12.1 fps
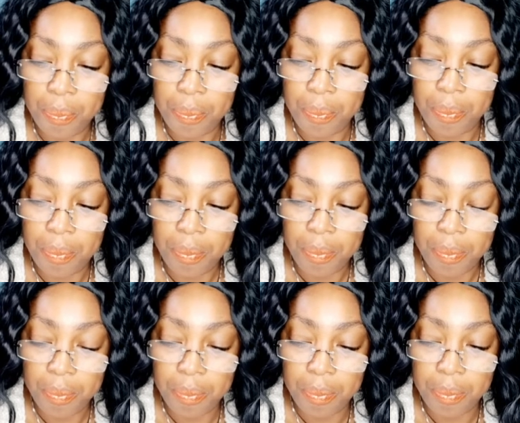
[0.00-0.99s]

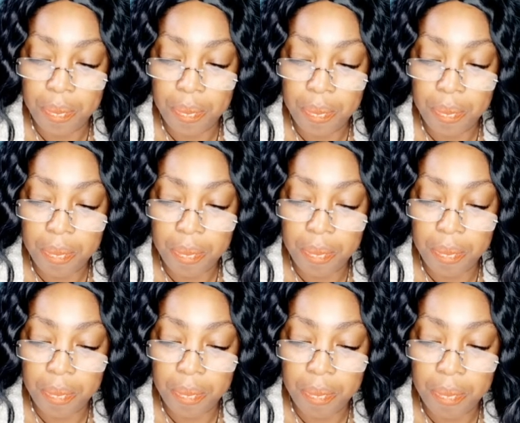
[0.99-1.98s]

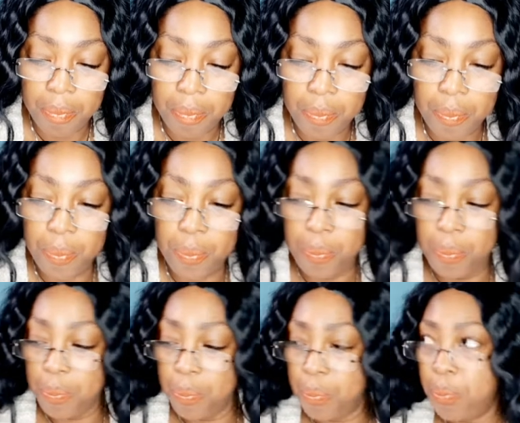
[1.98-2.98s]

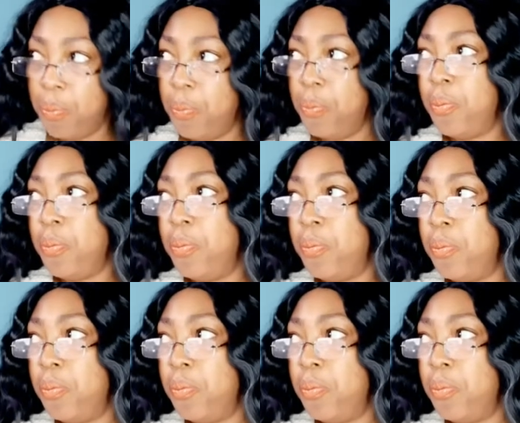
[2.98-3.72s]
Nobody speaks.